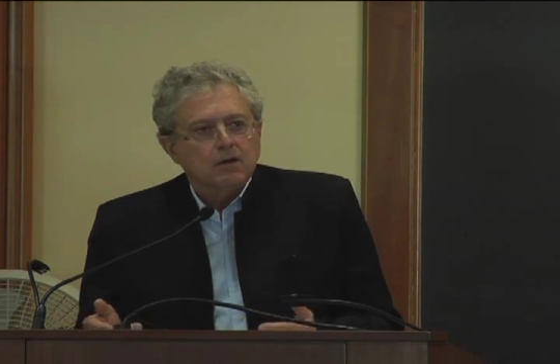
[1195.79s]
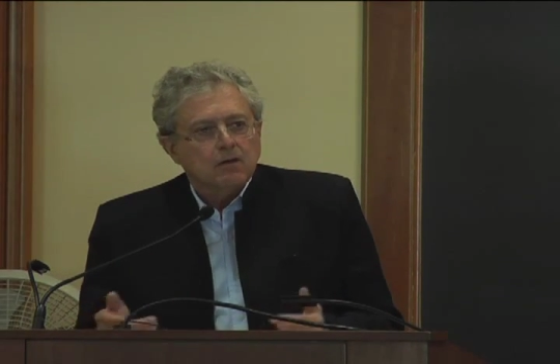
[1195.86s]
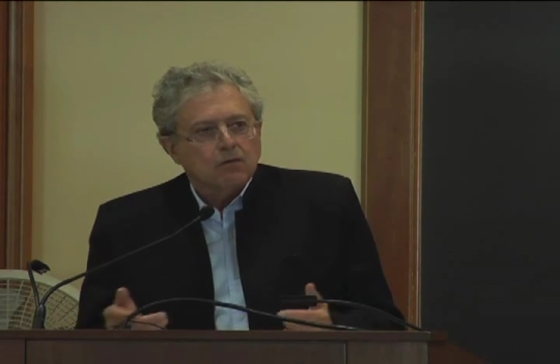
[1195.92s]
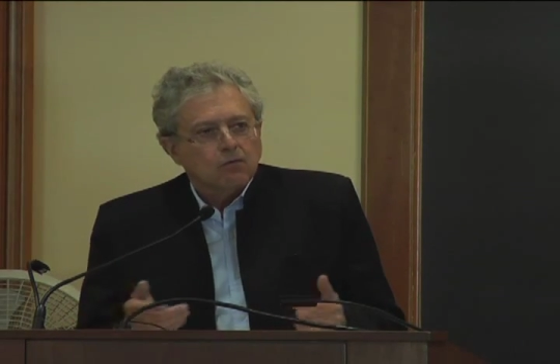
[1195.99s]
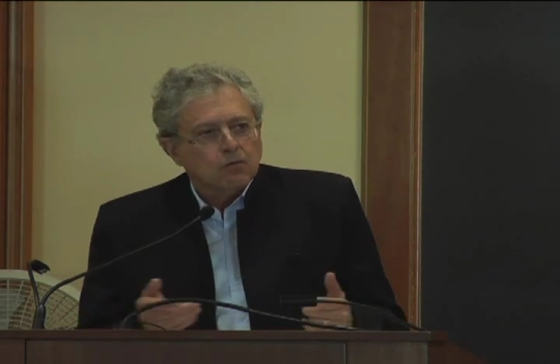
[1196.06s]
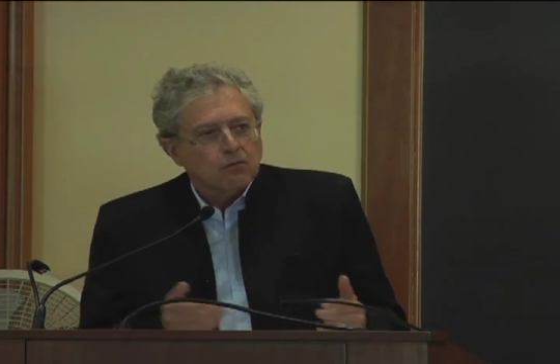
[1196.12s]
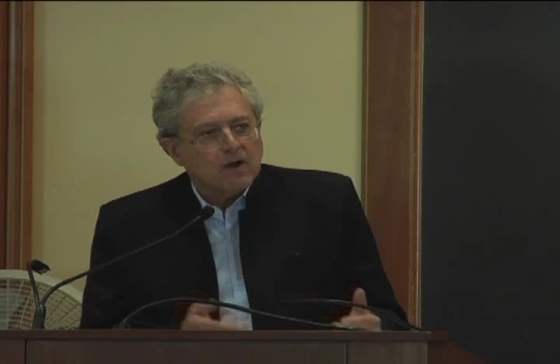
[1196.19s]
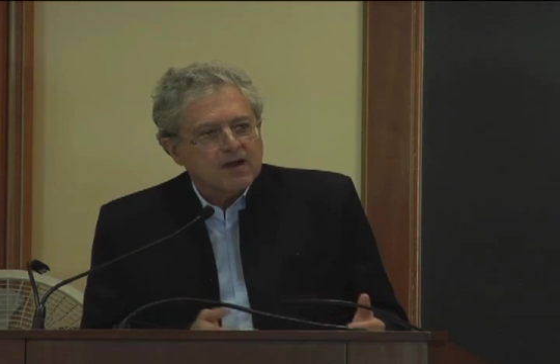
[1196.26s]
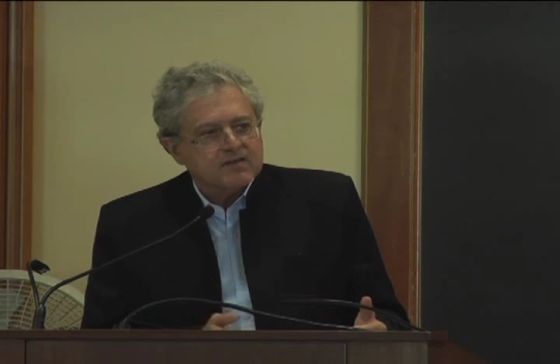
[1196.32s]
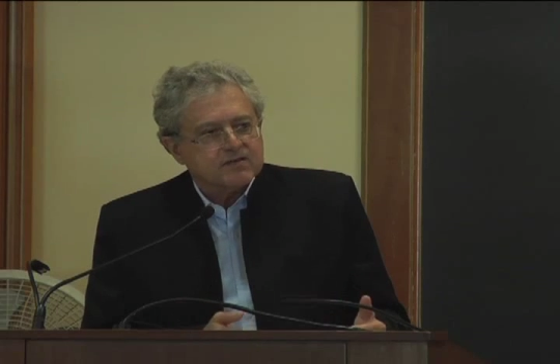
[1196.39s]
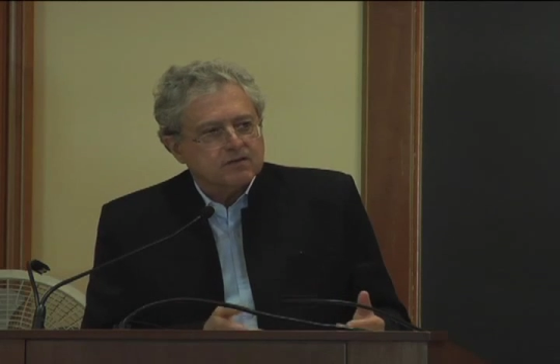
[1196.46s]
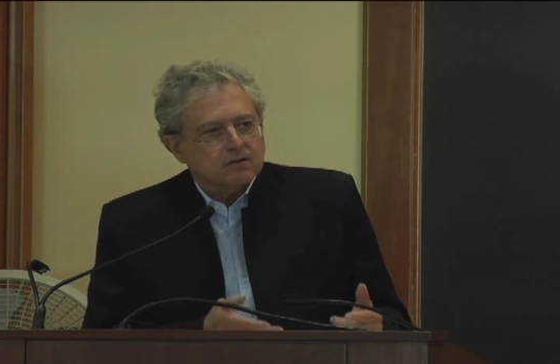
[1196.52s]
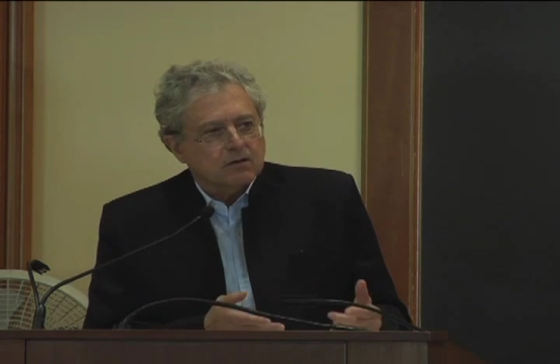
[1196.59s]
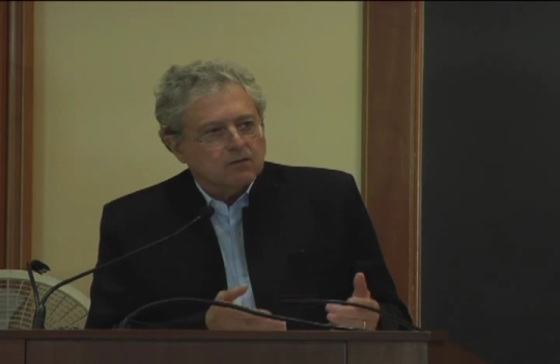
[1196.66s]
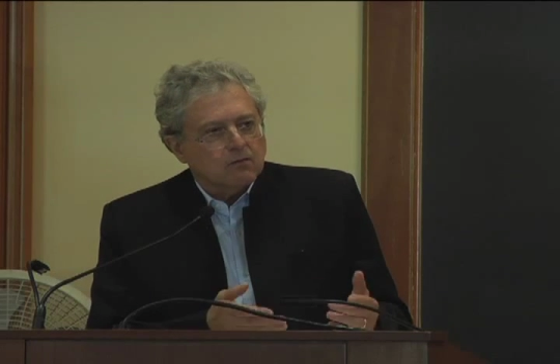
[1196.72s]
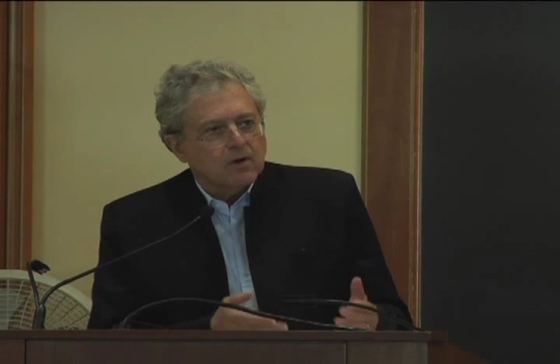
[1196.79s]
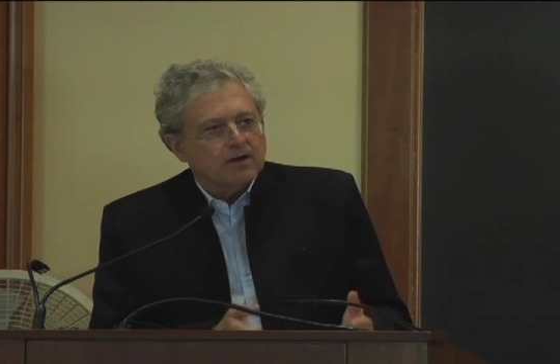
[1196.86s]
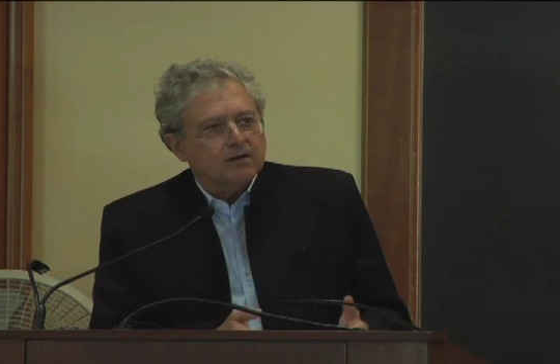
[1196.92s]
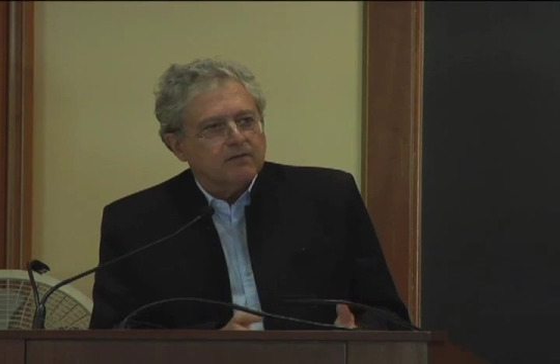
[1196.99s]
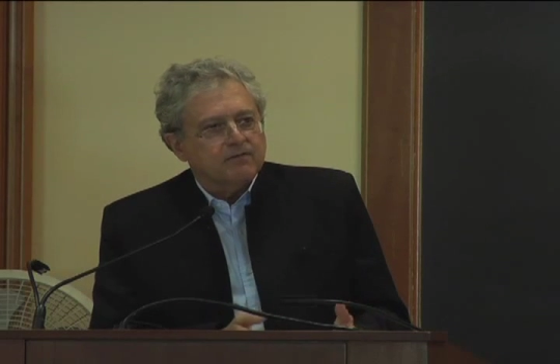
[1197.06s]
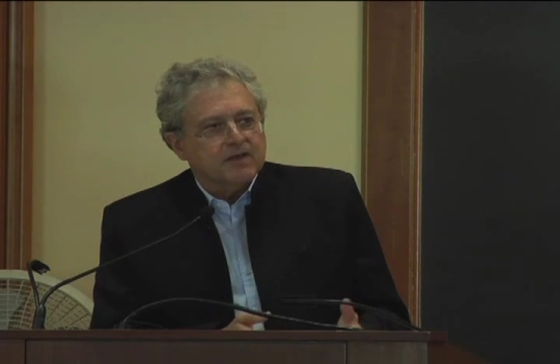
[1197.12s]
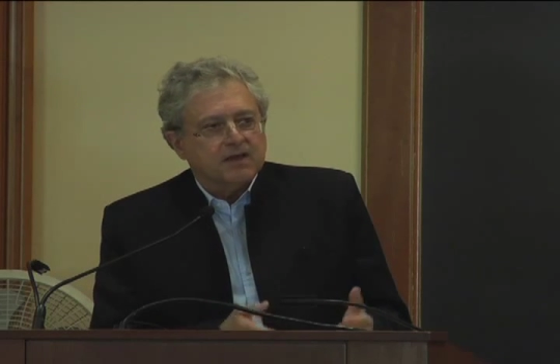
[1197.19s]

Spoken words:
who was one of the